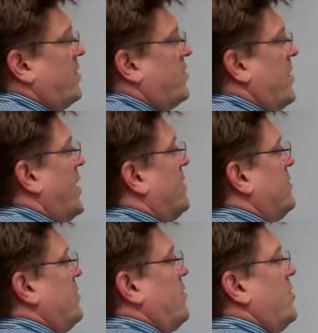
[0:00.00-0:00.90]
so A is
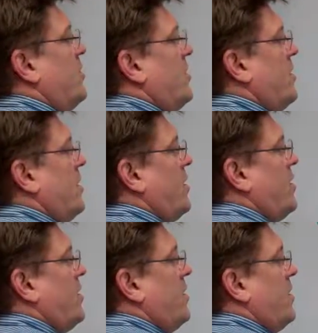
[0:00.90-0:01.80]
2,
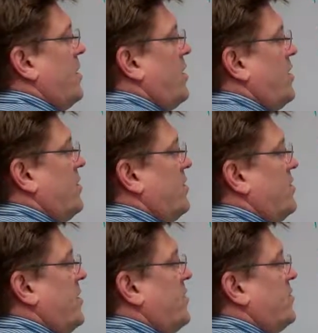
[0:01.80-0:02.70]

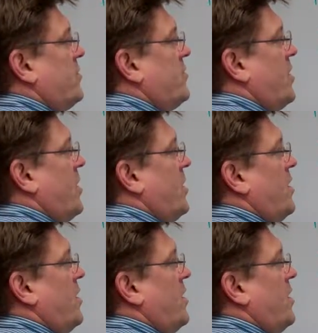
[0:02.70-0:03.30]
C equals 3.